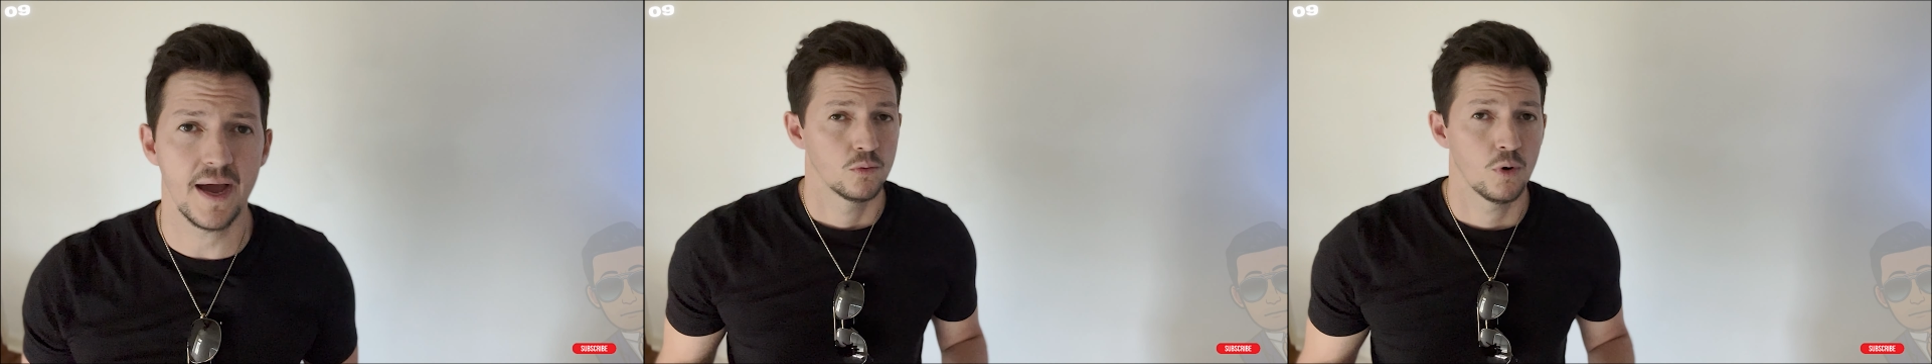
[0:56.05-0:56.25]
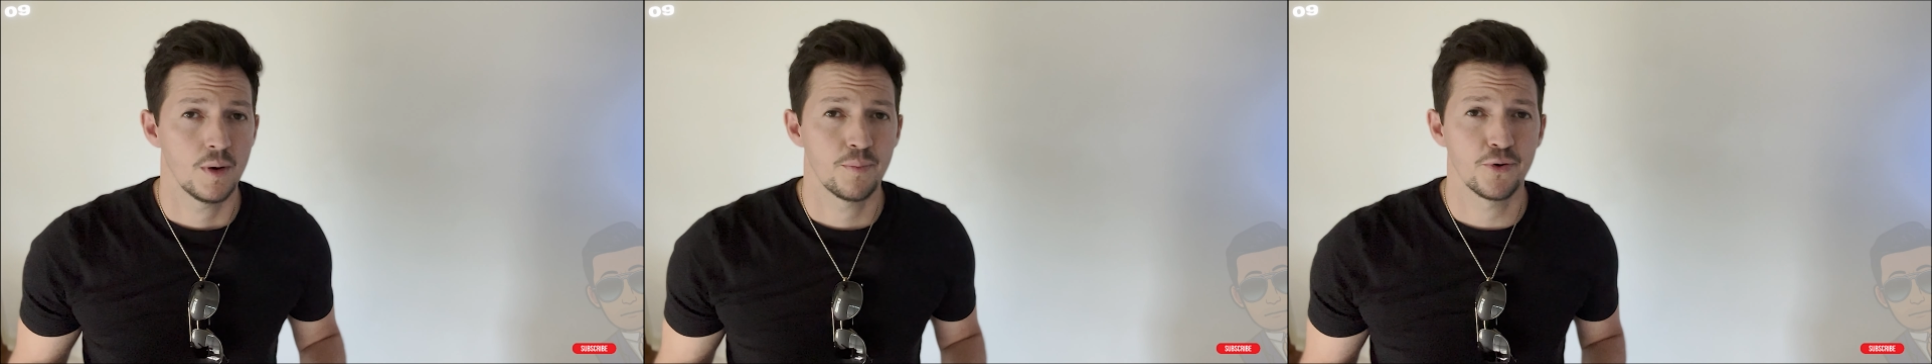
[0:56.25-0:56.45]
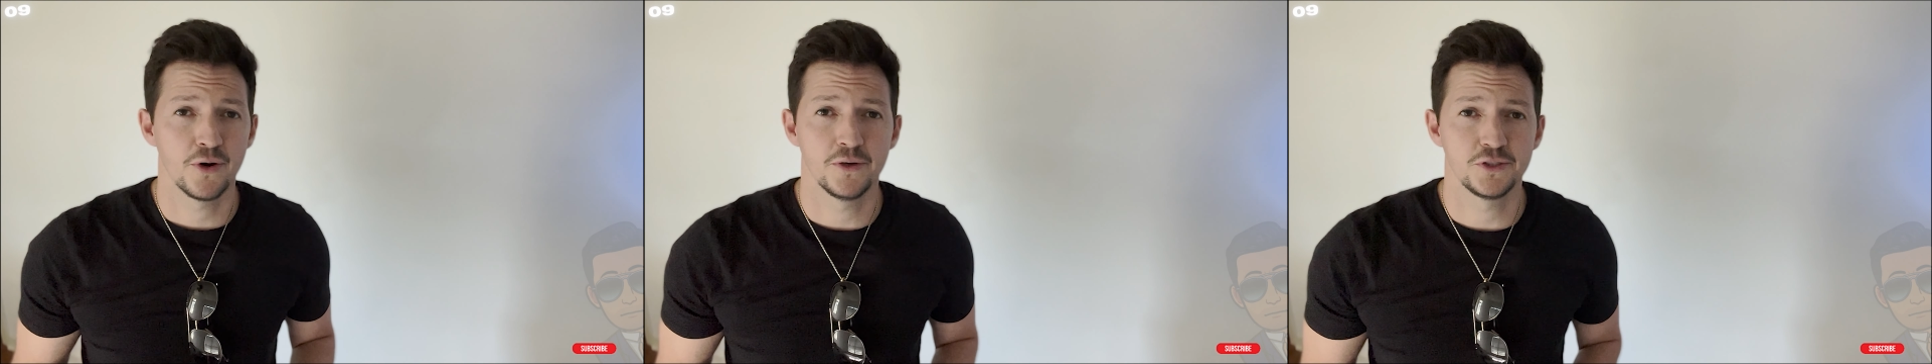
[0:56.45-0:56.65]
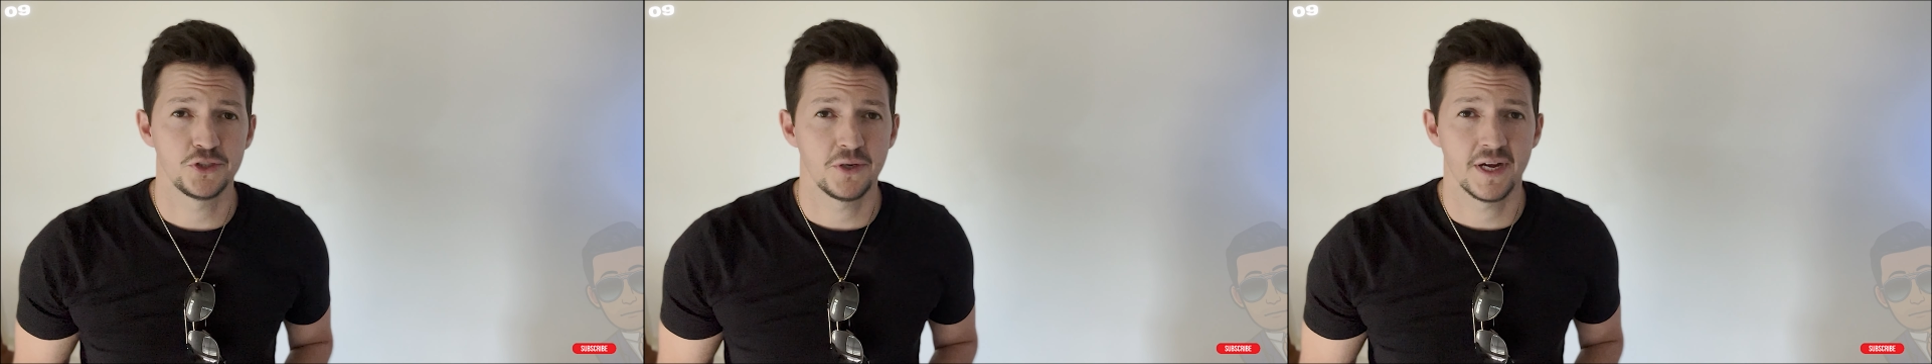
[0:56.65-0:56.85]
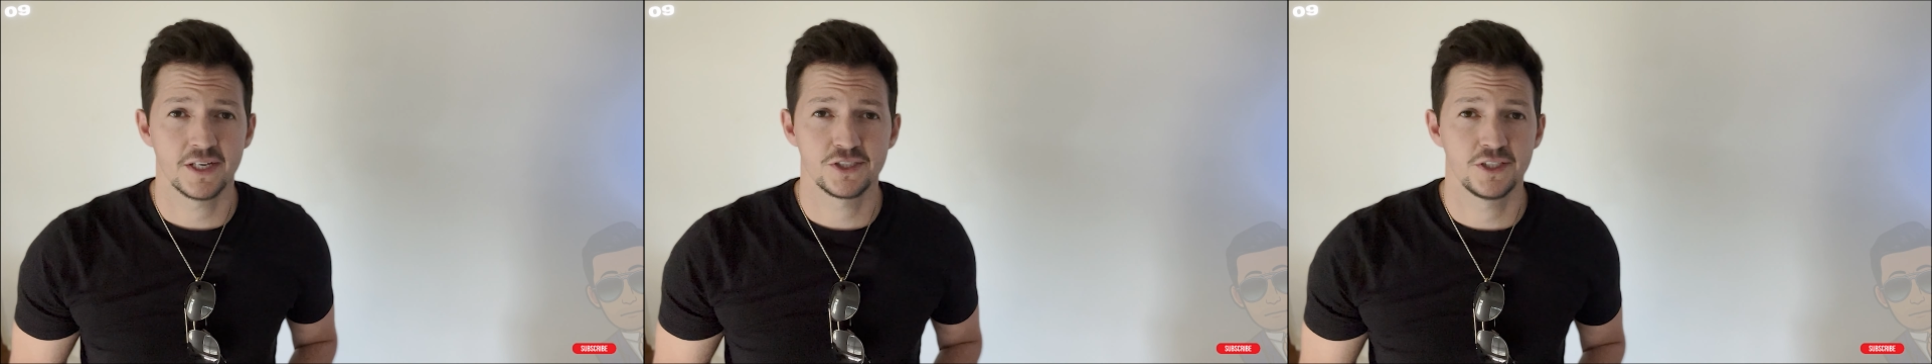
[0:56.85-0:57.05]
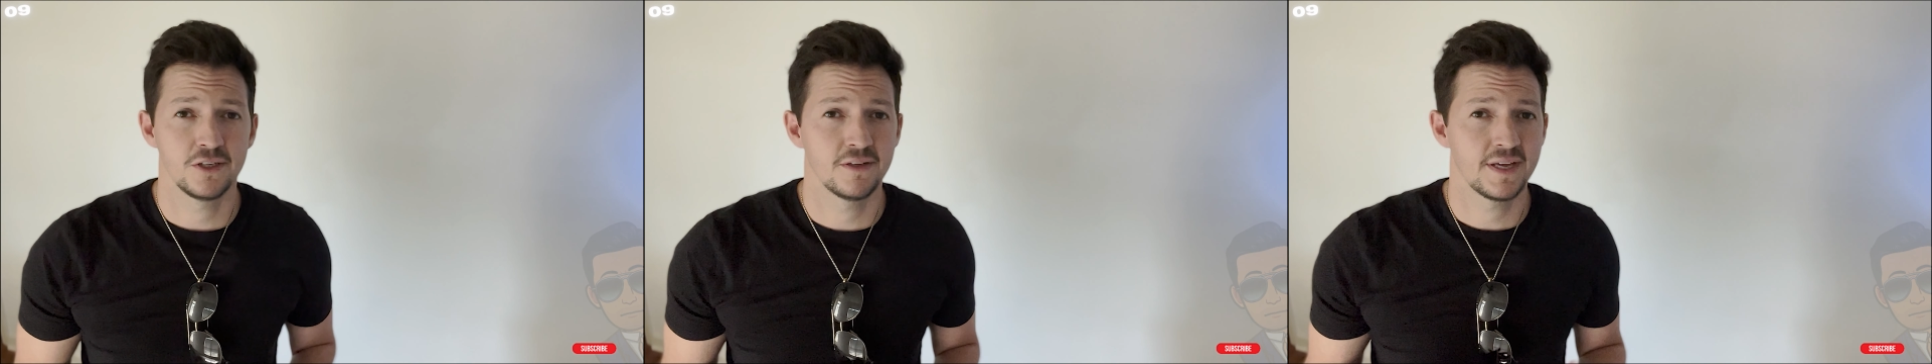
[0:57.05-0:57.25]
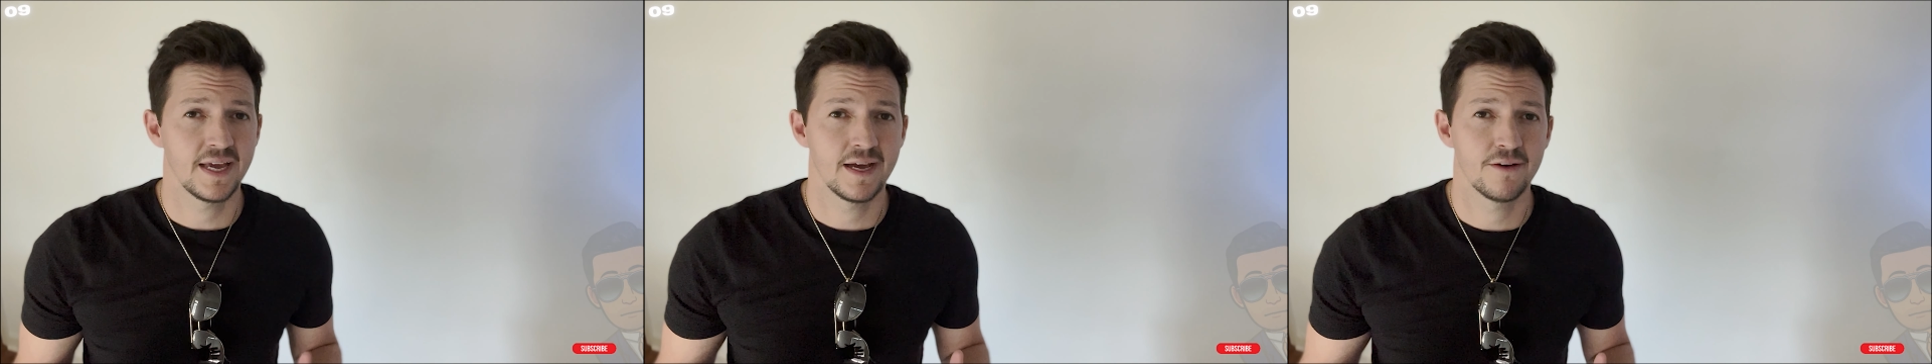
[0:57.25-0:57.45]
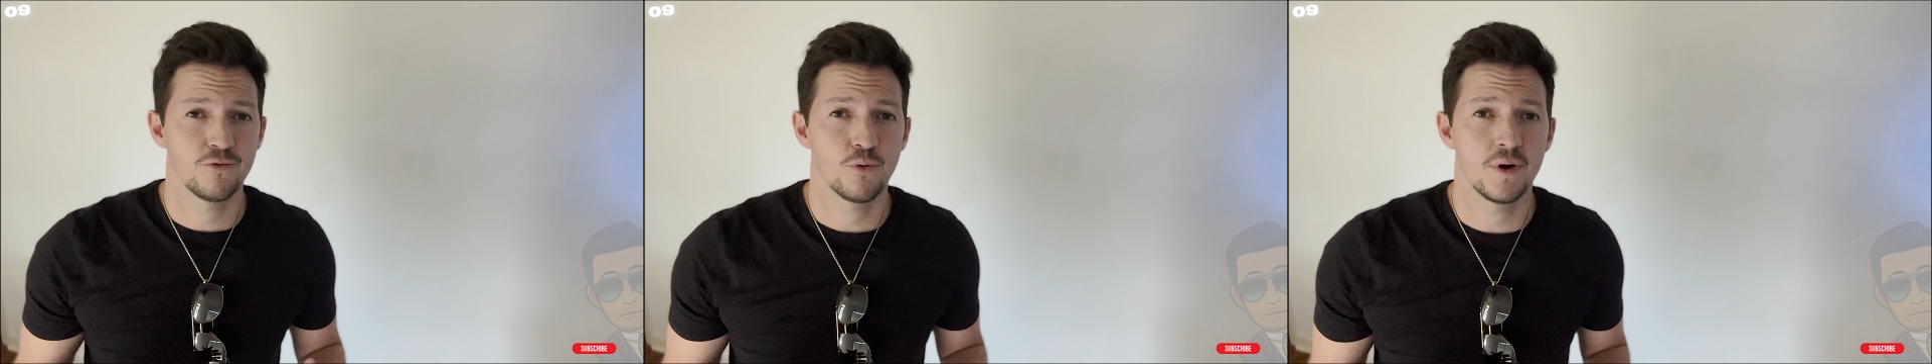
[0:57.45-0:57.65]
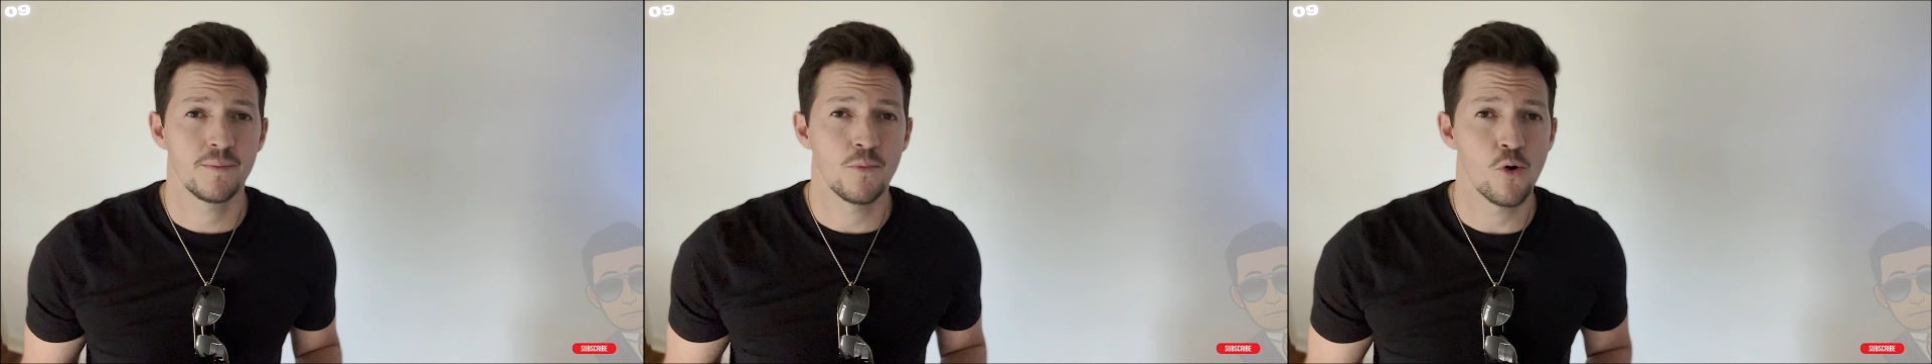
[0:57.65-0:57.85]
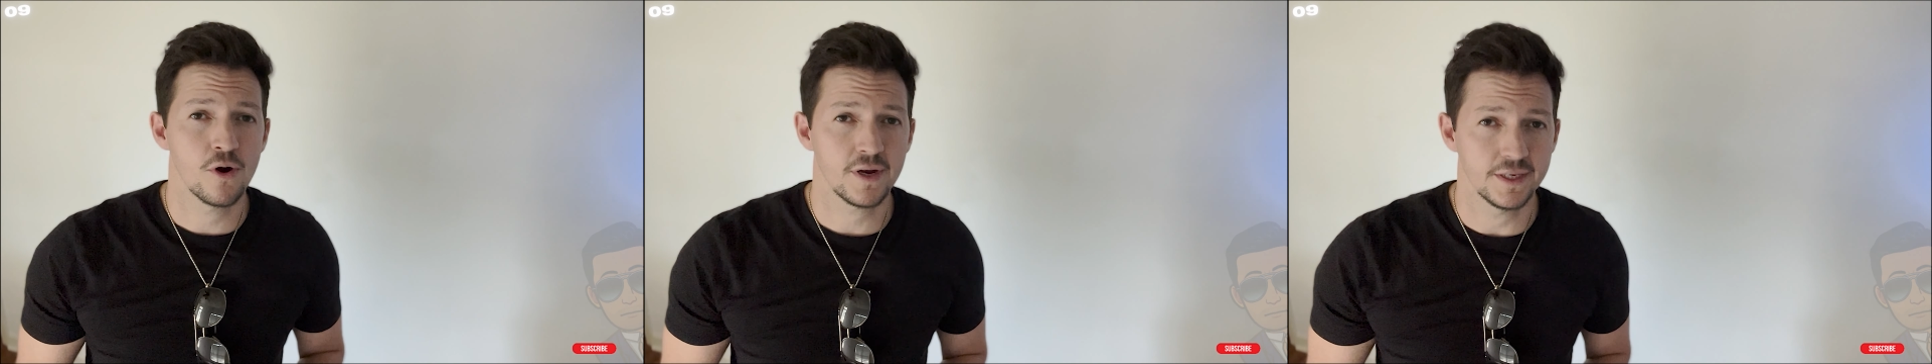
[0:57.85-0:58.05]
One pro is you actually only have 1
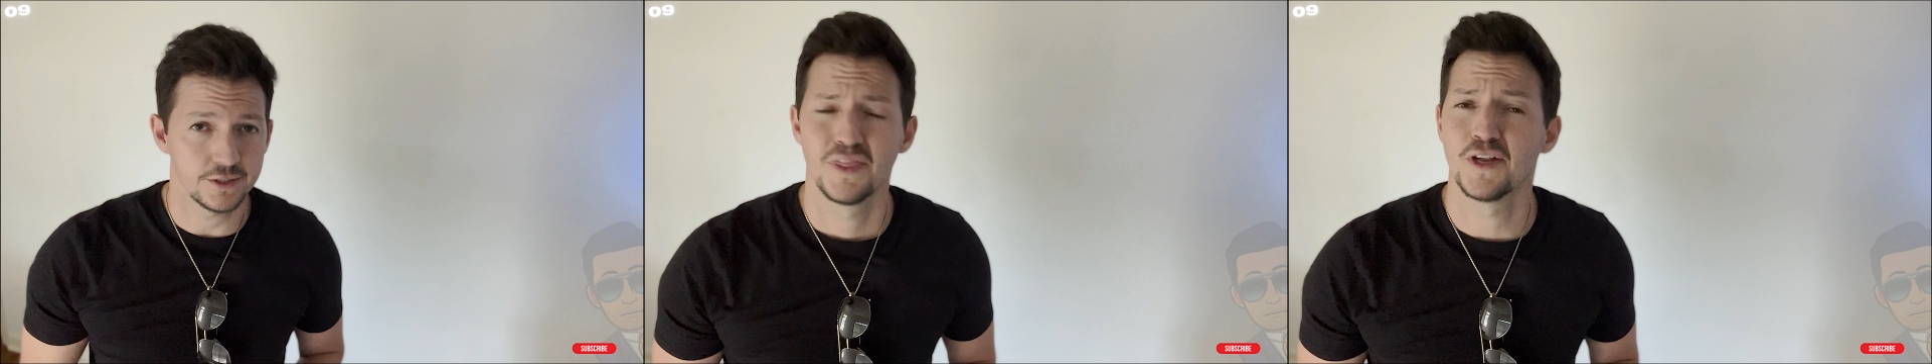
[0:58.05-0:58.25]
mortgage.